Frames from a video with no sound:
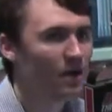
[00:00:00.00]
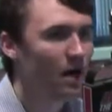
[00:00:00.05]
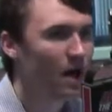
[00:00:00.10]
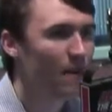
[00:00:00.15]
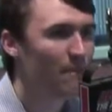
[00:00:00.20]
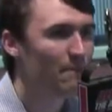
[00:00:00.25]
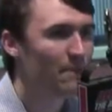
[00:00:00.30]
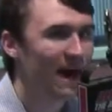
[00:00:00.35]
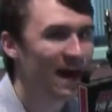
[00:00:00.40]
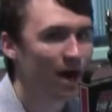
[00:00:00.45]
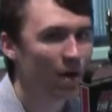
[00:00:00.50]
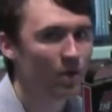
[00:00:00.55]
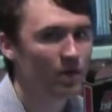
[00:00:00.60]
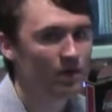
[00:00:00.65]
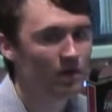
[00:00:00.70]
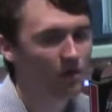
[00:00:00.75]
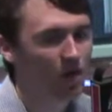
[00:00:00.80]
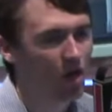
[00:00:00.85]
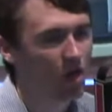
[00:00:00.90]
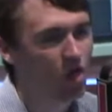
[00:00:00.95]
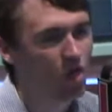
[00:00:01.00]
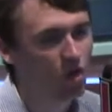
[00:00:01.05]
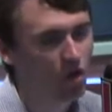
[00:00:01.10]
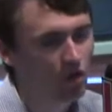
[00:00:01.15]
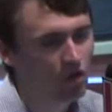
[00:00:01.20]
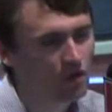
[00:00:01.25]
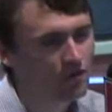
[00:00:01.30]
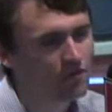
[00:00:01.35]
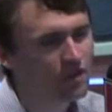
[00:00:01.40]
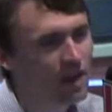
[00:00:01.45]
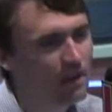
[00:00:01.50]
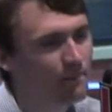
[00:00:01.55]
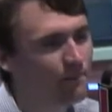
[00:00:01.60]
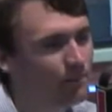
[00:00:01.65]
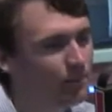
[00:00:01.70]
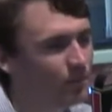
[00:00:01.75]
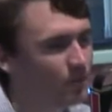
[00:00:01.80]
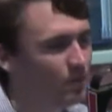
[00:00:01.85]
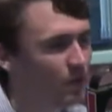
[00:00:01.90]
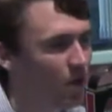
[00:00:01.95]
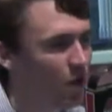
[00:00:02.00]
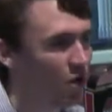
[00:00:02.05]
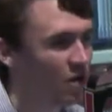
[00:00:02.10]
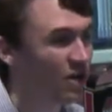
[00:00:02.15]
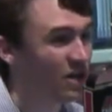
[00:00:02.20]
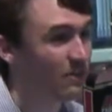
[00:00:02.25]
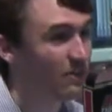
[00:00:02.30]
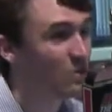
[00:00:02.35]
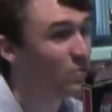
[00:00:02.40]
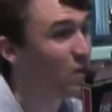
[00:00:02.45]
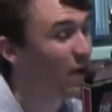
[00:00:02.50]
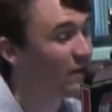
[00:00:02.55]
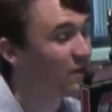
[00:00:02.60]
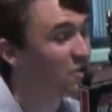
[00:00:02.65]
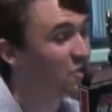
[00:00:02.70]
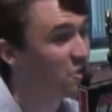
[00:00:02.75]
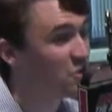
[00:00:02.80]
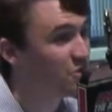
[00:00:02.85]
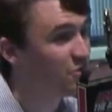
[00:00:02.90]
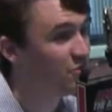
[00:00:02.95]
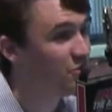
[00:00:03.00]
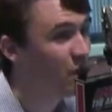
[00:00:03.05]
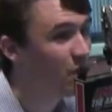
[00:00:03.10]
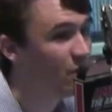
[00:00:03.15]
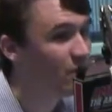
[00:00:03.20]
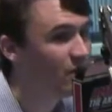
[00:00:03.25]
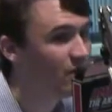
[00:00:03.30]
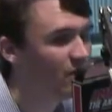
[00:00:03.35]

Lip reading: About a third of them are going to be registered to vote.